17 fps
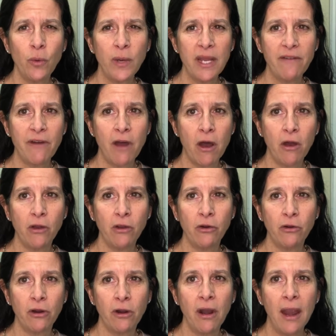have
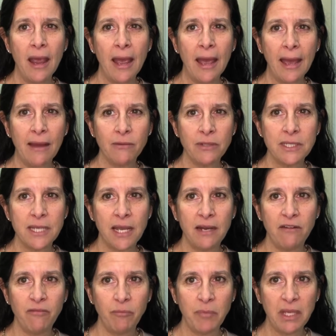hunger outside
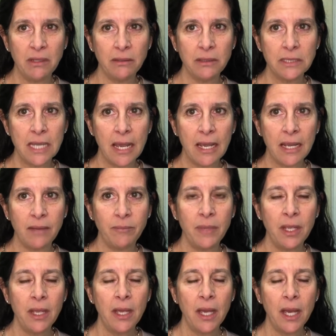of mealtime,
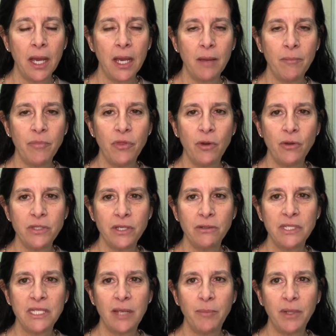those are
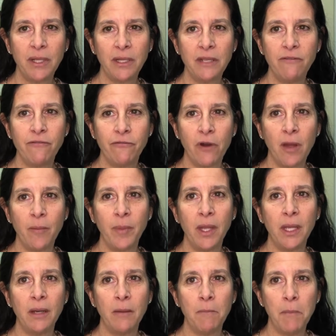typically from
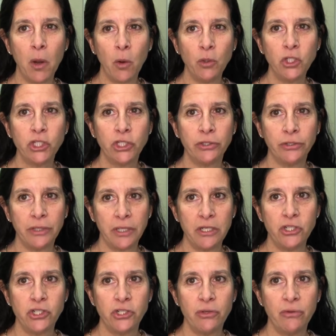an emotional
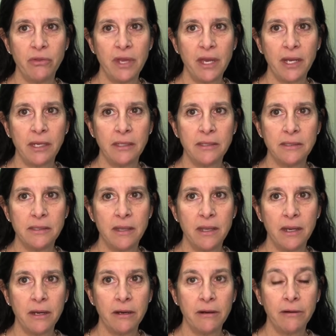issue that is
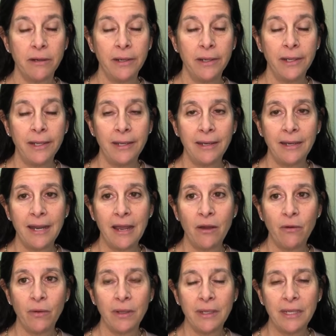there.
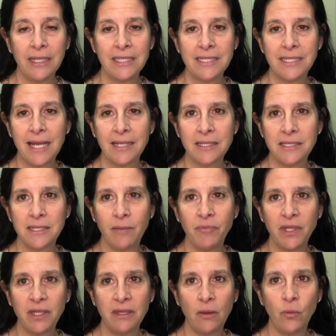Now, it's not
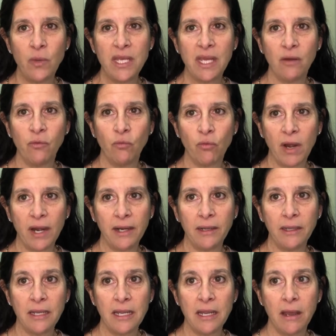something that we can
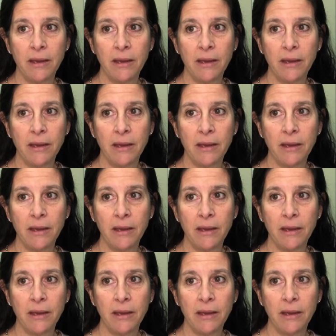readily